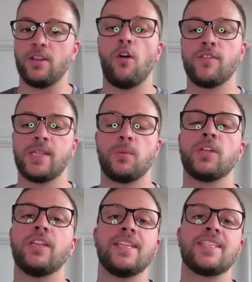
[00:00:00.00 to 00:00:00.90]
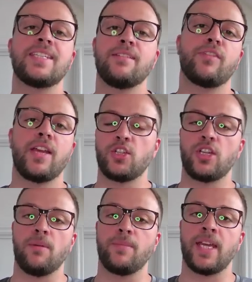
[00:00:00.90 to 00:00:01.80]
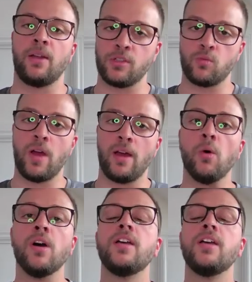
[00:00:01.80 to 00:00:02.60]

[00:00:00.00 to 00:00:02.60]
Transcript: Obviously, we're going to need to see inflation come down as well